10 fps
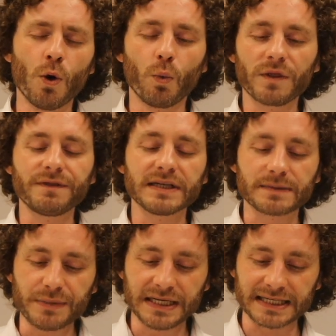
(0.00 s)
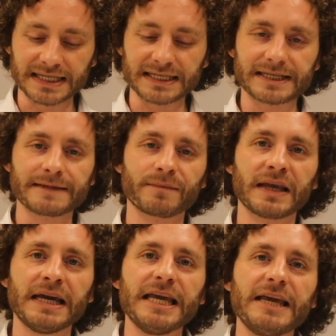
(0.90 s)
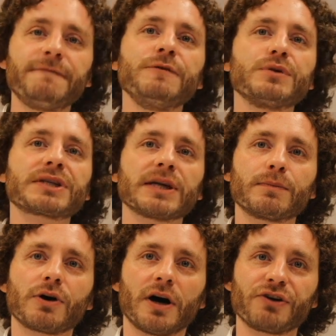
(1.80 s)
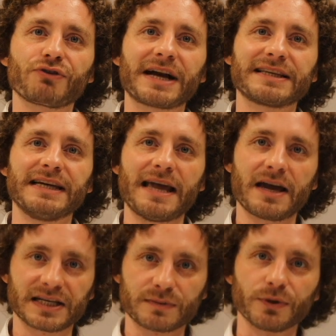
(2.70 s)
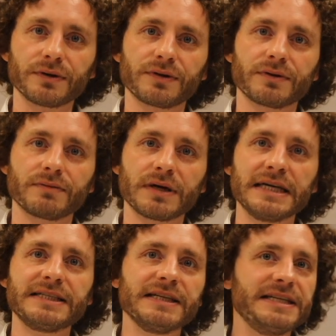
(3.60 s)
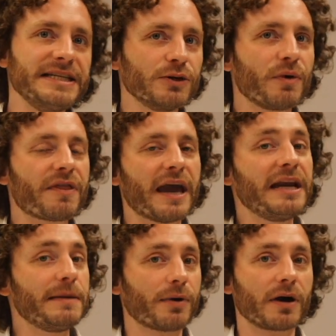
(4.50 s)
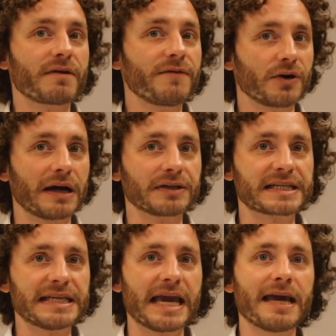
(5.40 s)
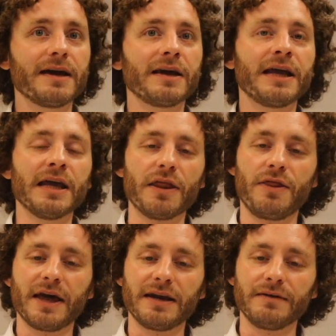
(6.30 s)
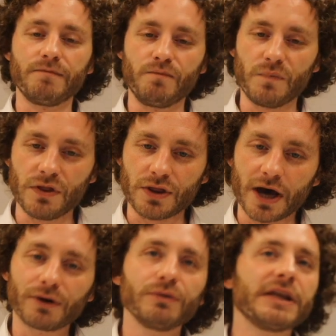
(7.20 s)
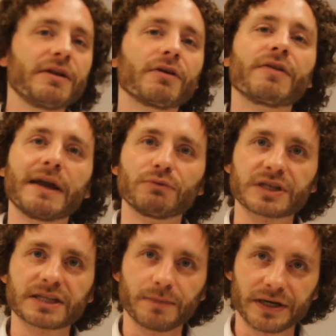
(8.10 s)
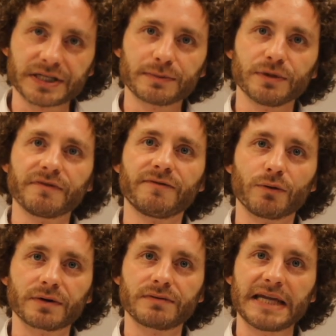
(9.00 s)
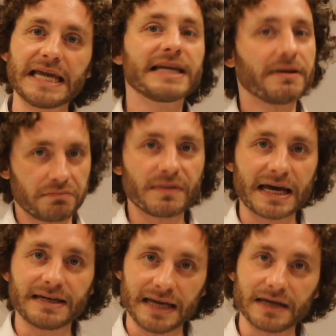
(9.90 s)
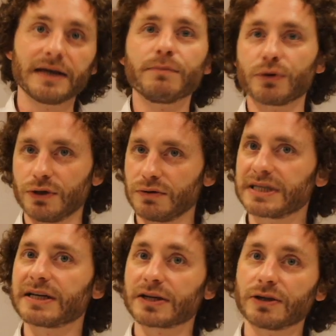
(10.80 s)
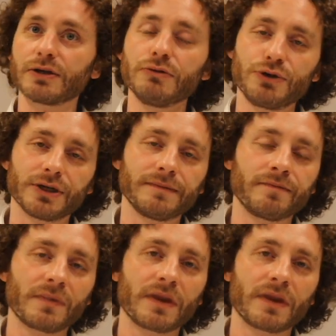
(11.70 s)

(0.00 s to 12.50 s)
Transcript: What this means is, if you subcontract an expert to deal with any part of your LCA, then not only are they responsible for taking that data and producing a conclusion,